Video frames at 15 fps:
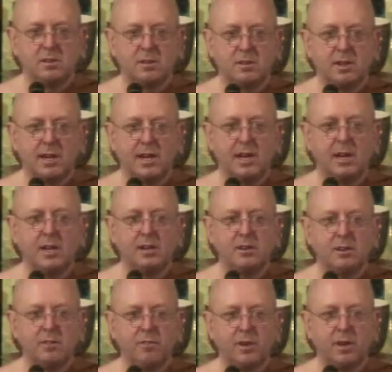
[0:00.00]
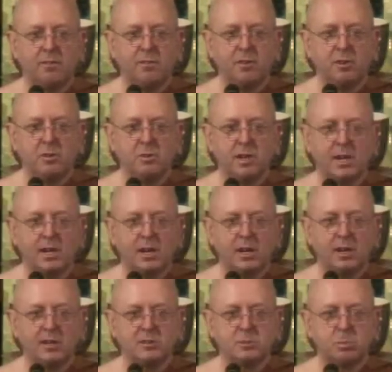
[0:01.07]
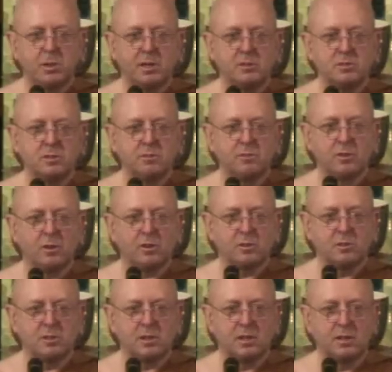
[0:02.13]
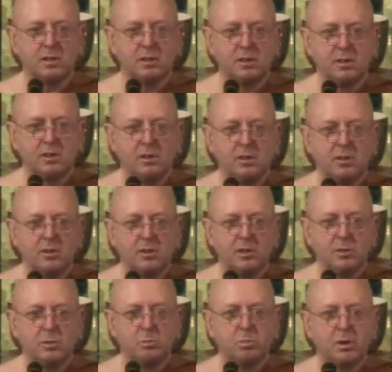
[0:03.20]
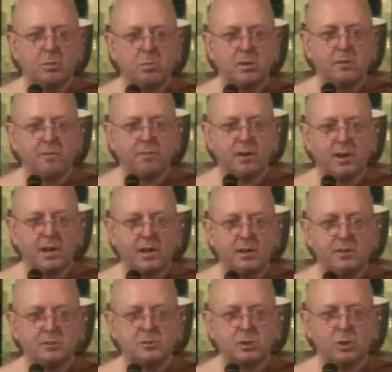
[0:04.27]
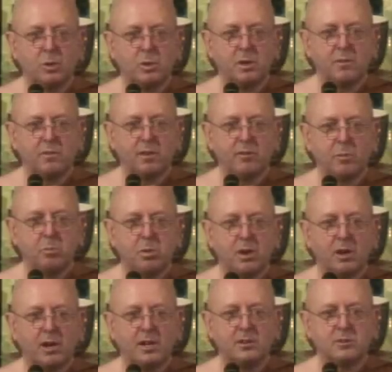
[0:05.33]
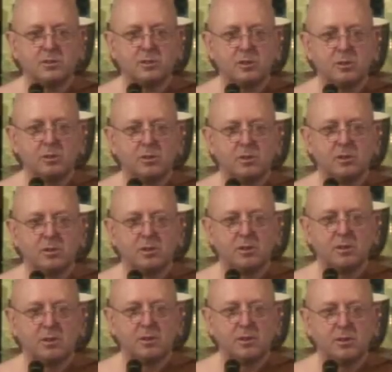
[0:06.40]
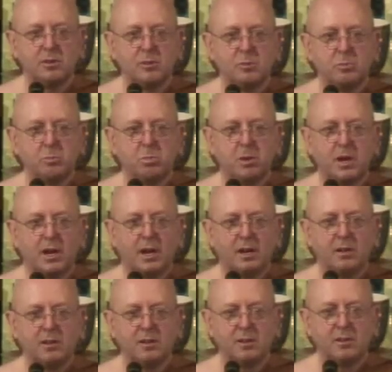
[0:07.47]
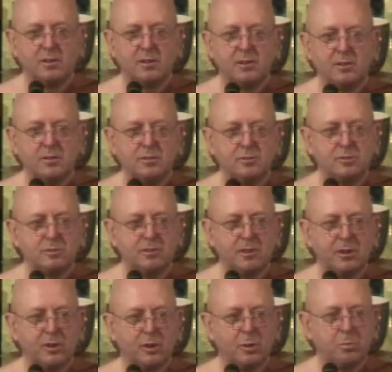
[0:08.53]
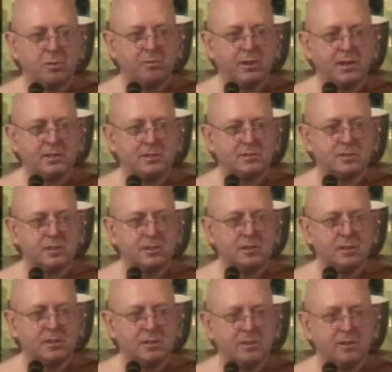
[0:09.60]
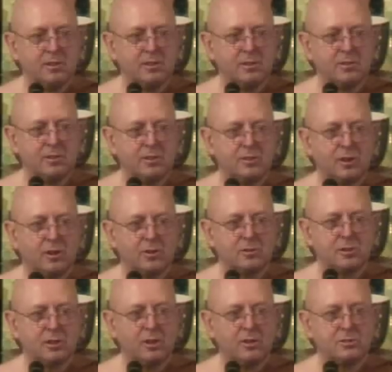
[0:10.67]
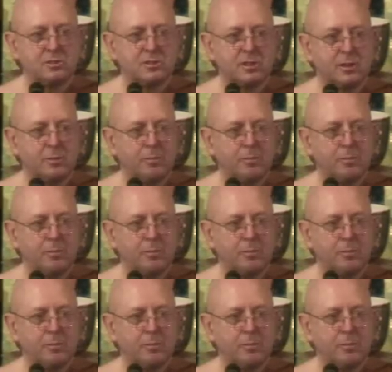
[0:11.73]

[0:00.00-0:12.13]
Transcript: And if ever you get an expensive doctor, you'll probably find he's always very polite to you. But during the operation, the doctor lost it.